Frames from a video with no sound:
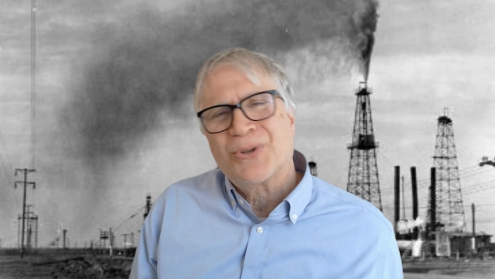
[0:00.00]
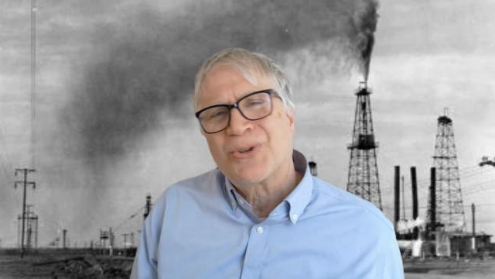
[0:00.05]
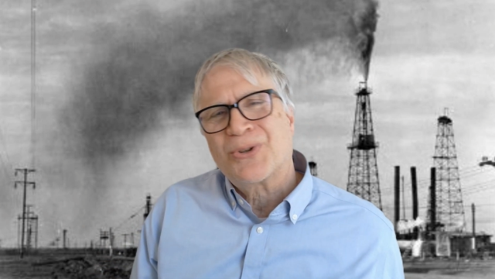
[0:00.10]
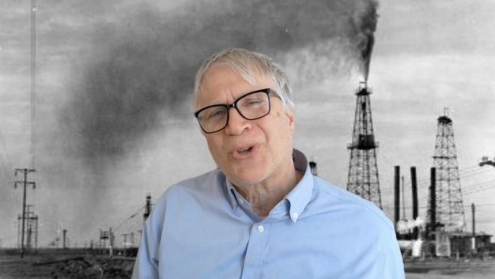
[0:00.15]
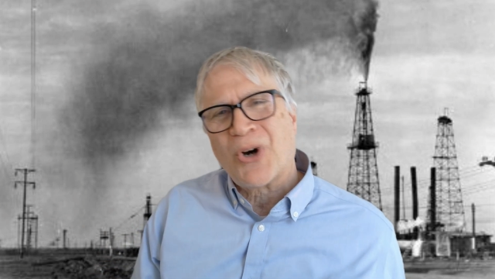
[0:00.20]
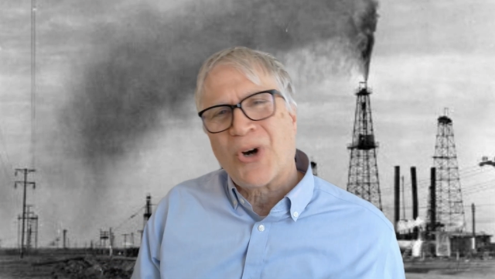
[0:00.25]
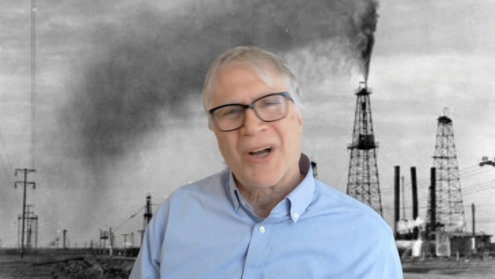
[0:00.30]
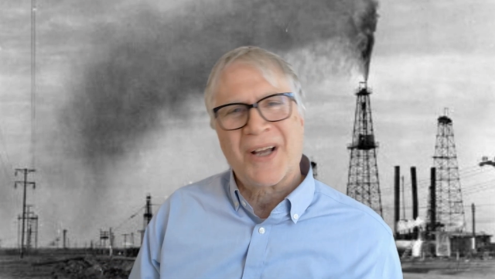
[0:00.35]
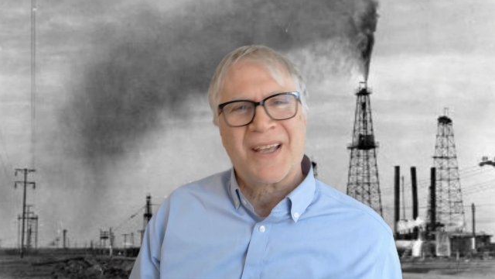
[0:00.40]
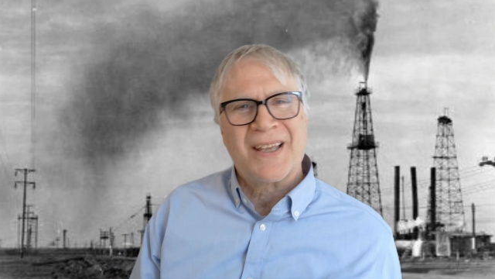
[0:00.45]

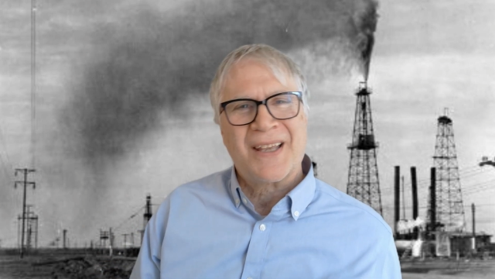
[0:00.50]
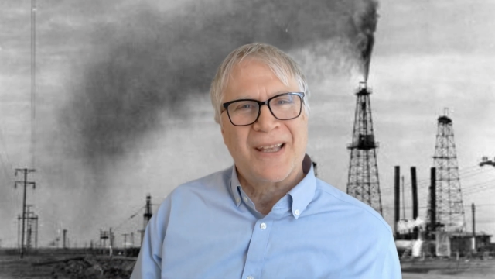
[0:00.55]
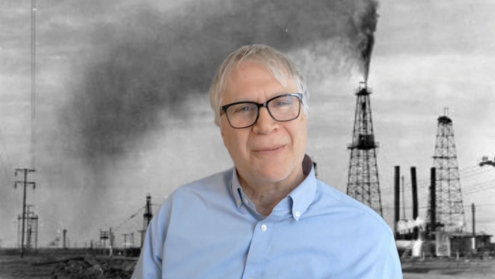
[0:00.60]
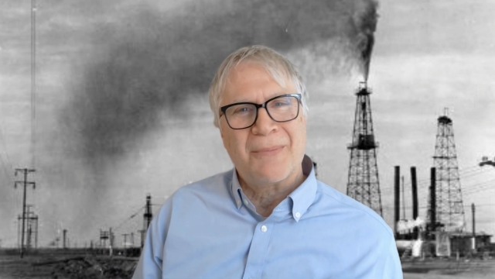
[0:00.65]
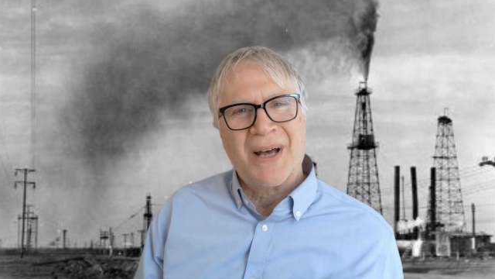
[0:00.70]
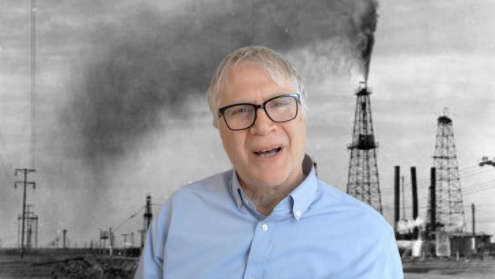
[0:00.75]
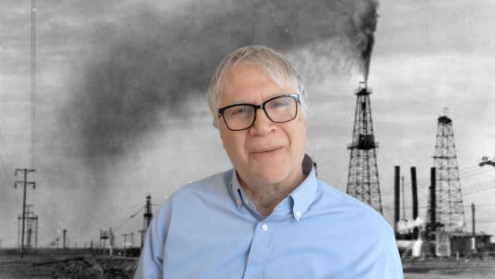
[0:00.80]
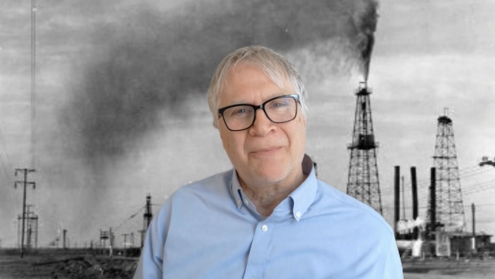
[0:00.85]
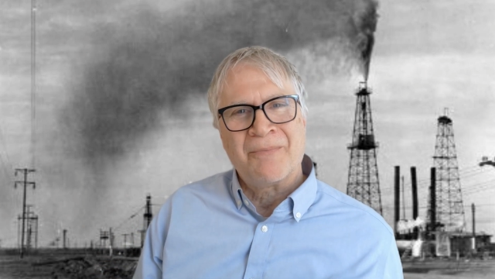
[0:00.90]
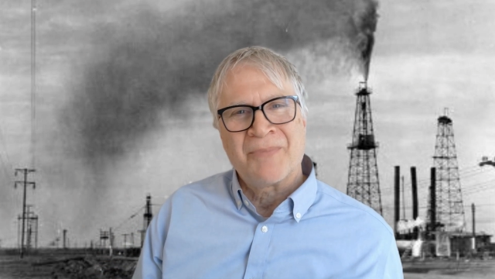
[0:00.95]
talking
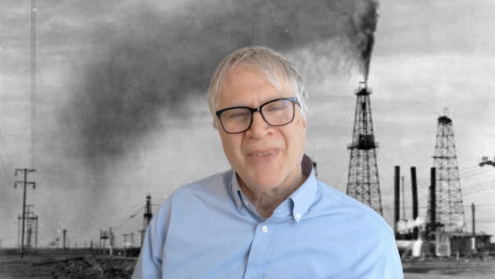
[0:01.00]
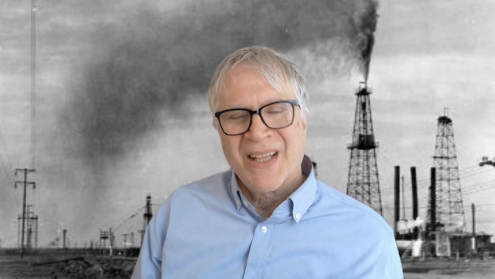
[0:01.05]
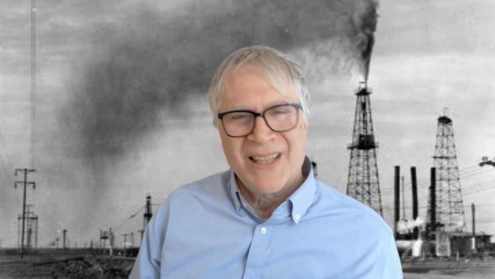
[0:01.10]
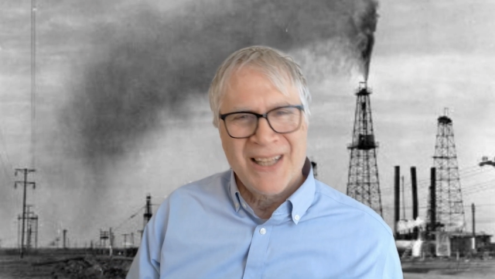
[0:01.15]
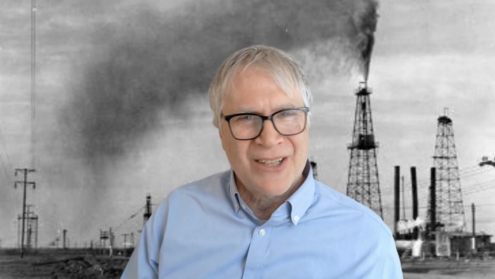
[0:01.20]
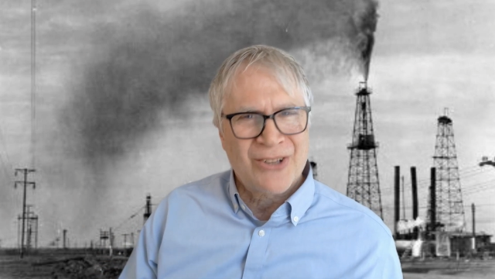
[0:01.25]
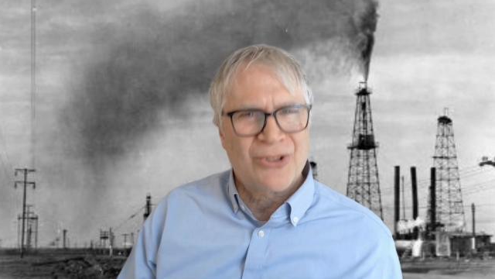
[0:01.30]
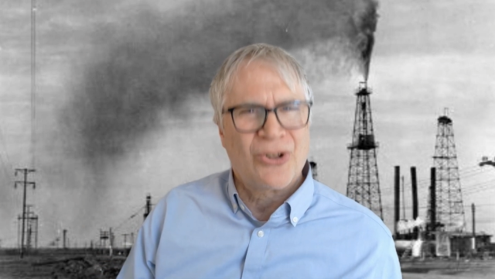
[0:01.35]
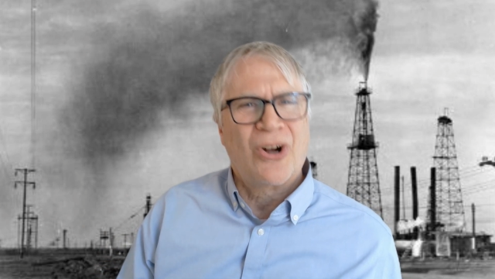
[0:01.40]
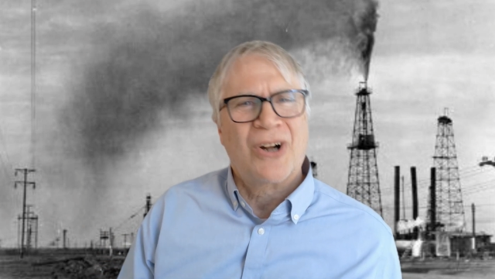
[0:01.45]
about?
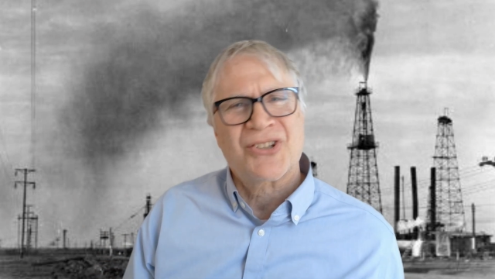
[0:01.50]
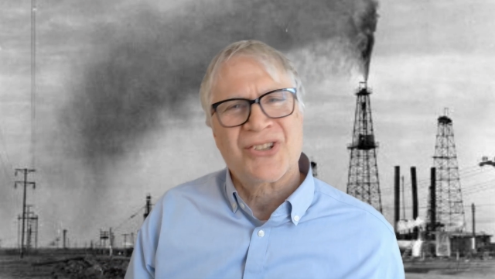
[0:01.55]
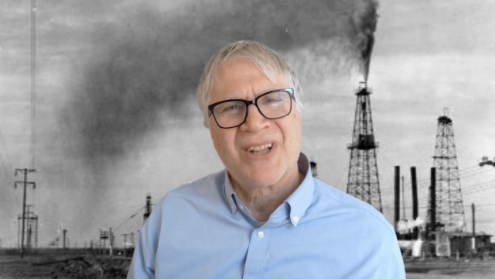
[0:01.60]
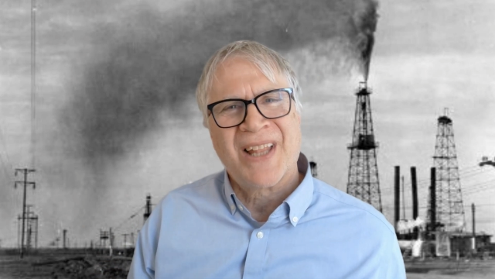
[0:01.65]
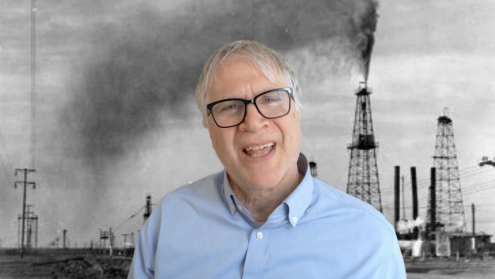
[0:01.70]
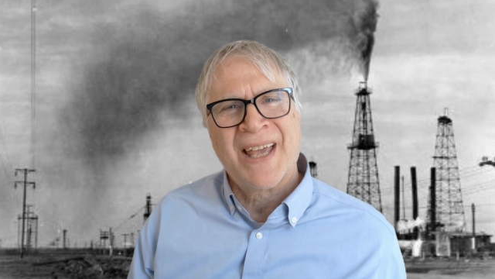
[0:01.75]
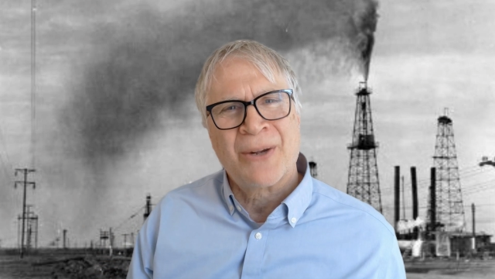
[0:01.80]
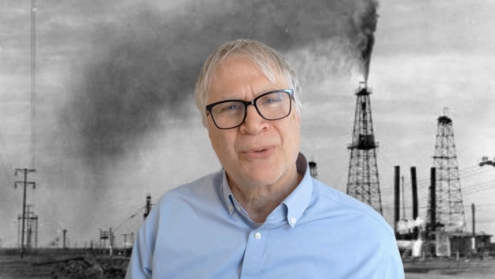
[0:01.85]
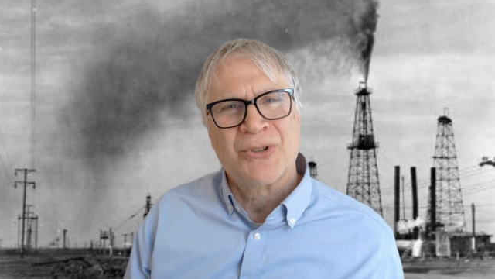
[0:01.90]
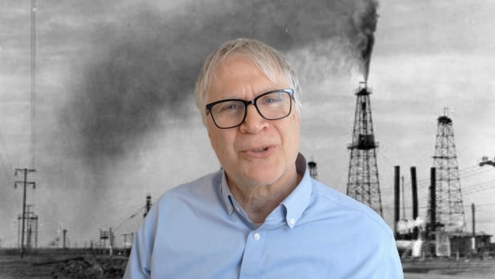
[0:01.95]
Like large
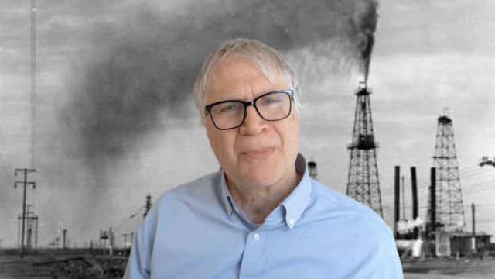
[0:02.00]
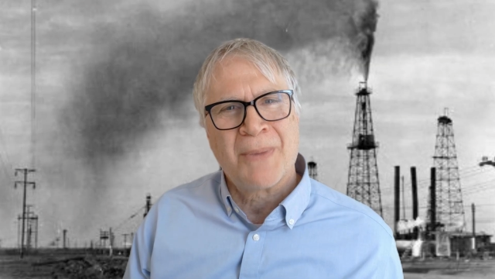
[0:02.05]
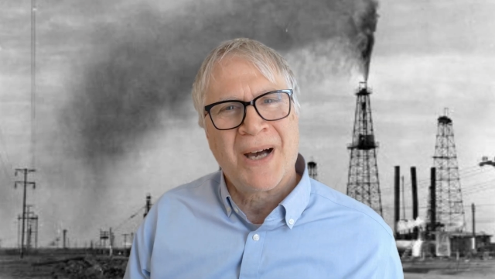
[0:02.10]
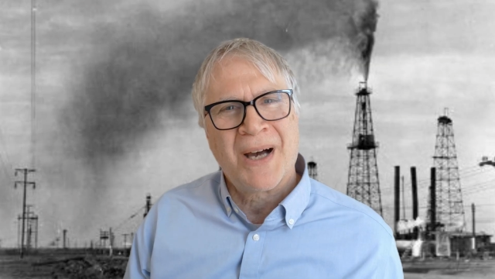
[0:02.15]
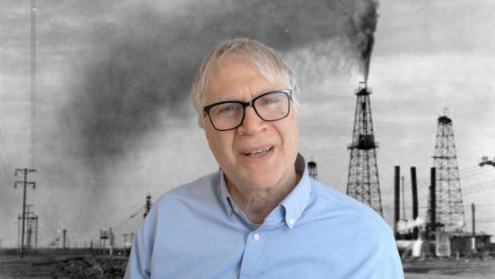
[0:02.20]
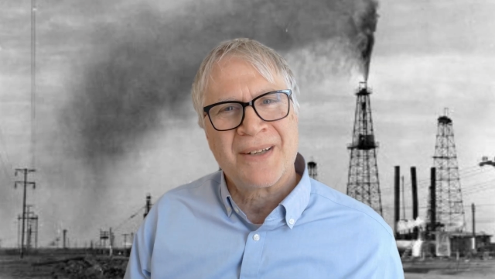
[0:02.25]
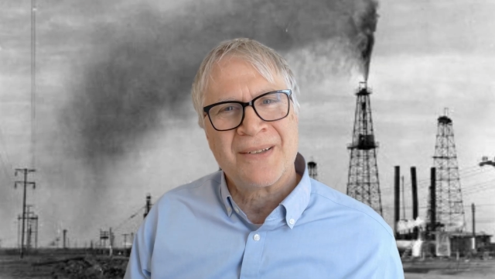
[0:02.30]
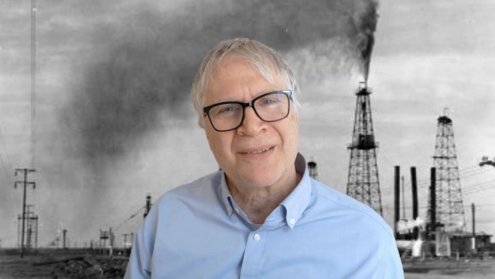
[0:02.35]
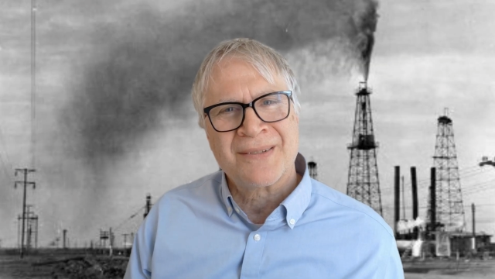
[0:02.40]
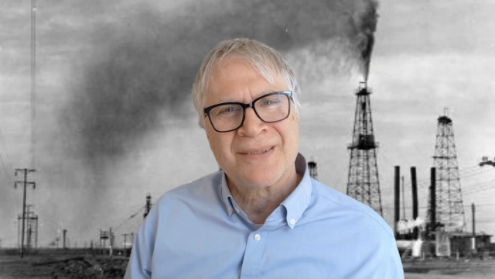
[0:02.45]
language
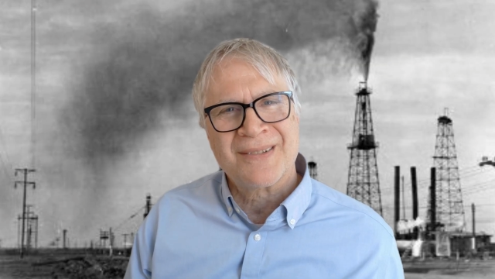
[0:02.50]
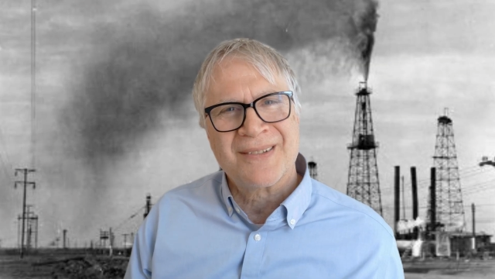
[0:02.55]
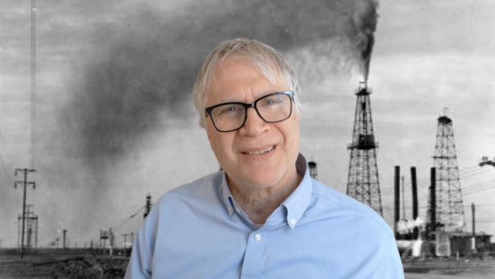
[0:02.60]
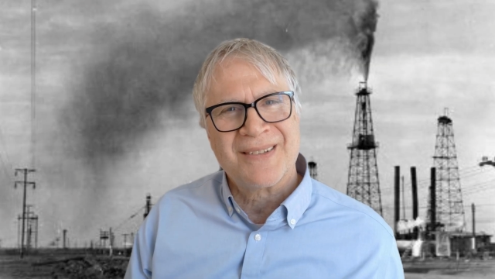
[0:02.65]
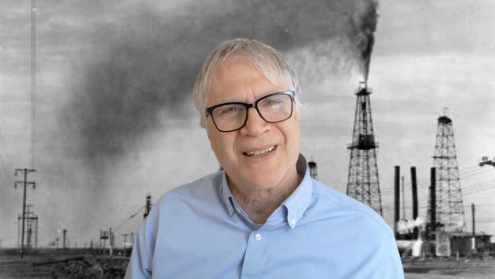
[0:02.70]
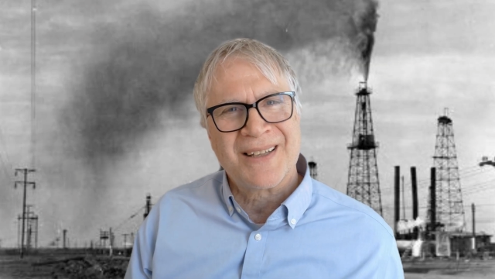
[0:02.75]
models?